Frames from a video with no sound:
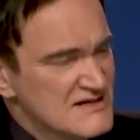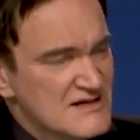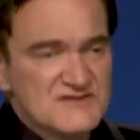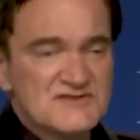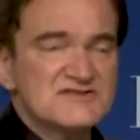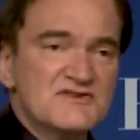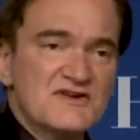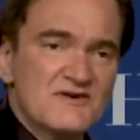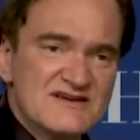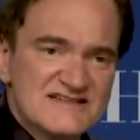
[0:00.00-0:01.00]
So
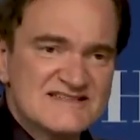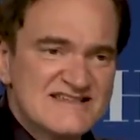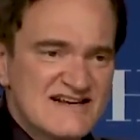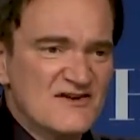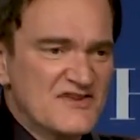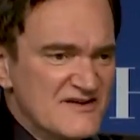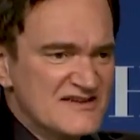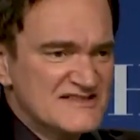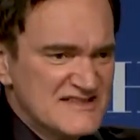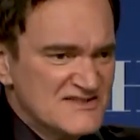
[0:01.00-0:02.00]
there is
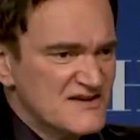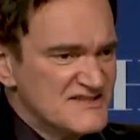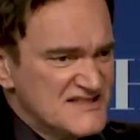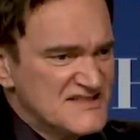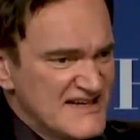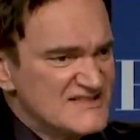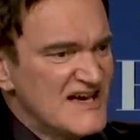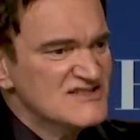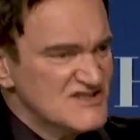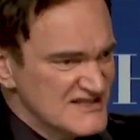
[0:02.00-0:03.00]
this artistic
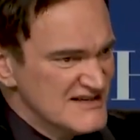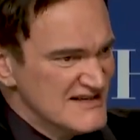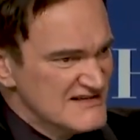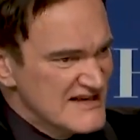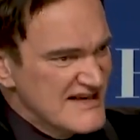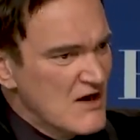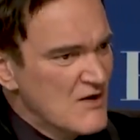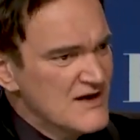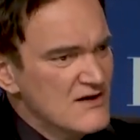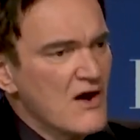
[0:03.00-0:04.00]
intention that
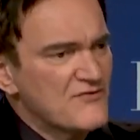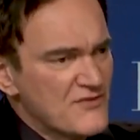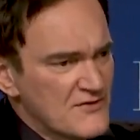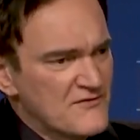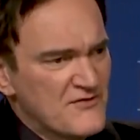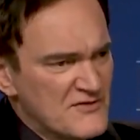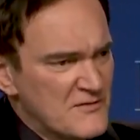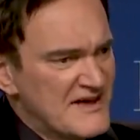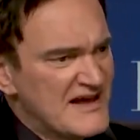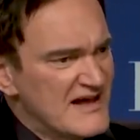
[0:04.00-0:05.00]
carried from
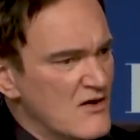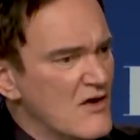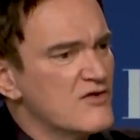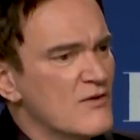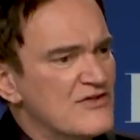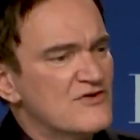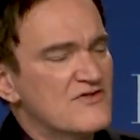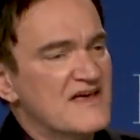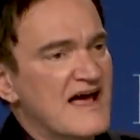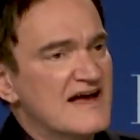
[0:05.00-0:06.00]
the beginning all the way
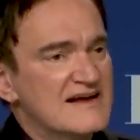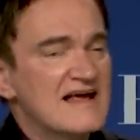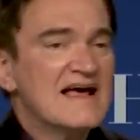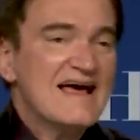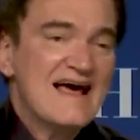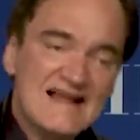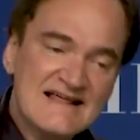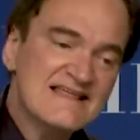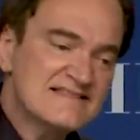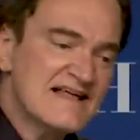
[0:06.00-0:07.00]
through the end. And
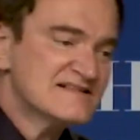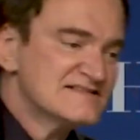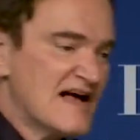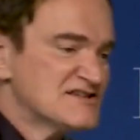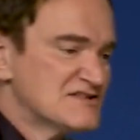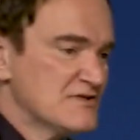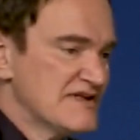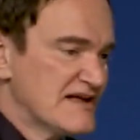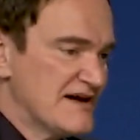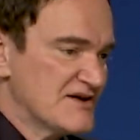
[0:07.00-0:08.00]
I think that's actually
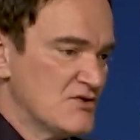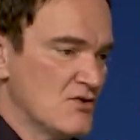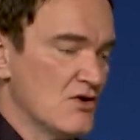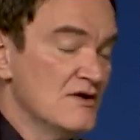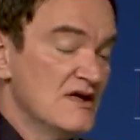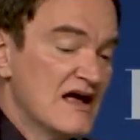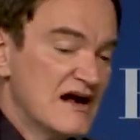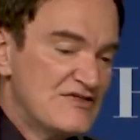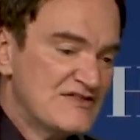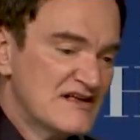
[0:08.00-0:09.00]
really kind of cool.
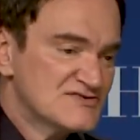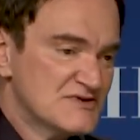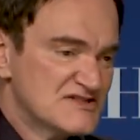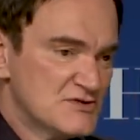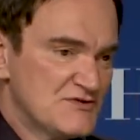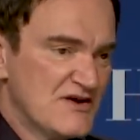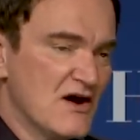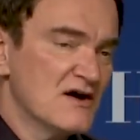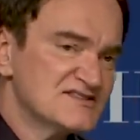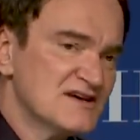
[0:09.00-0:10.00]
I think that's really terrific.
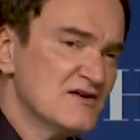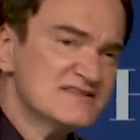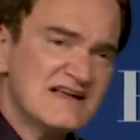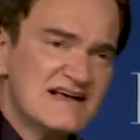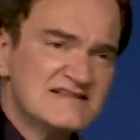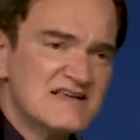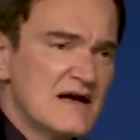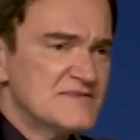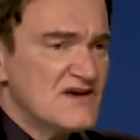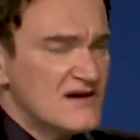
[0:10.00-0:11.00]
Also, as
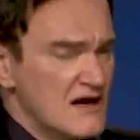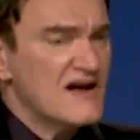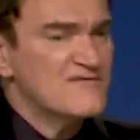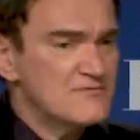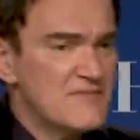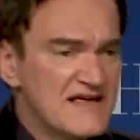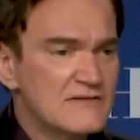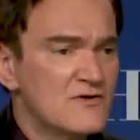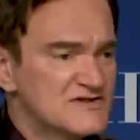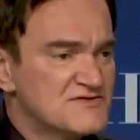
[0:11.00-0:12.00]
time has gone on, I've been
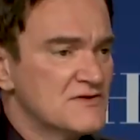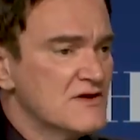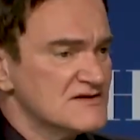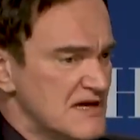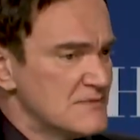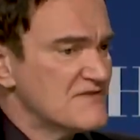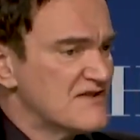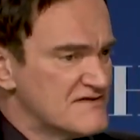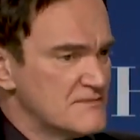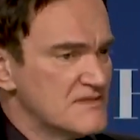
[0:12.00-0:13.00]
making movies for a long time. I've
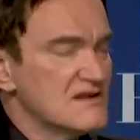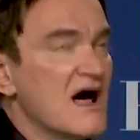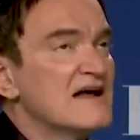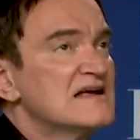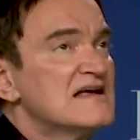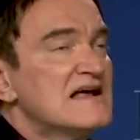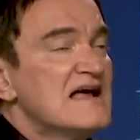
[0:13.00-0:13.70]
given them a lot.